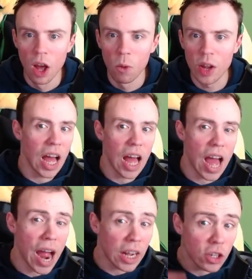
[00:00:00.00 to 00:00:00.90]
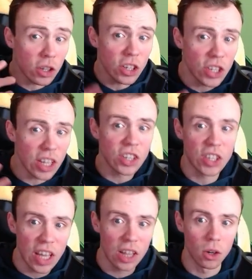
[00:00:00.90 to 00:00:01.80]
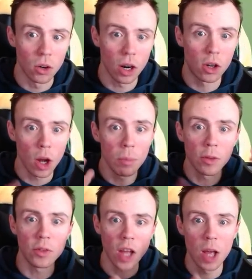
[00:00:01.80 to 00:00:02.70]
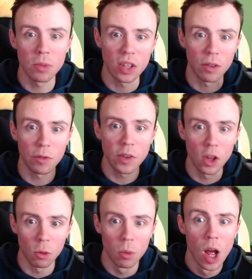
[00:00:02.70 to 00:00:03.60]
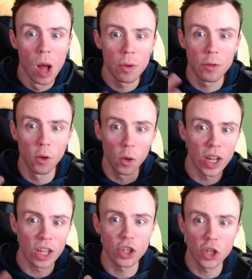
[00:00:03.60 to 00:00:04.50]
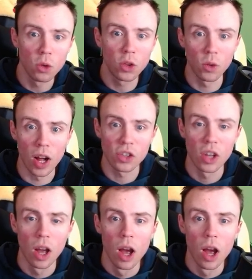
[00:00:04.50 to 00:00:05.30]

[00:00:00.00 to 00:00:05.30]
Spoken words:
We actually see this killer a couple of times in the film before he is shown to us.